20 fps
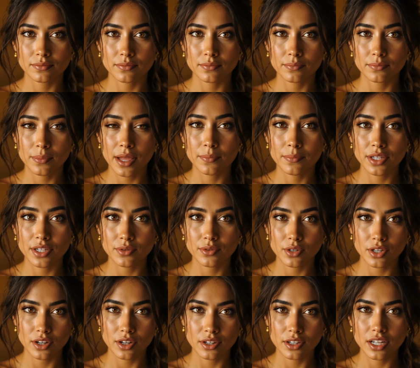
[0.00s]
Maybe you
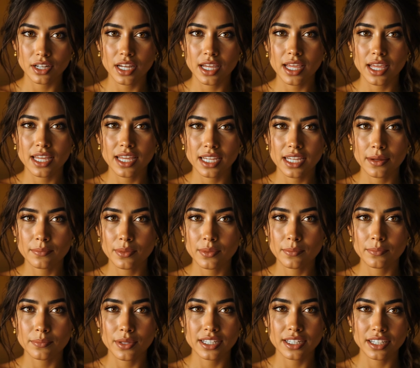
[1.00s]
learned, keep the
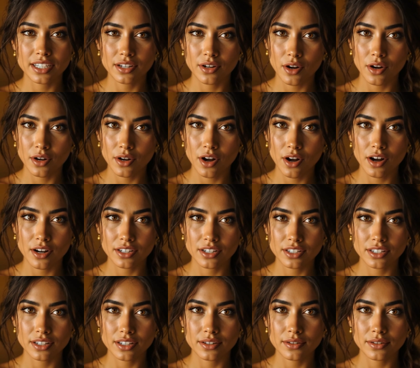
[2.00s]
peace at all costs.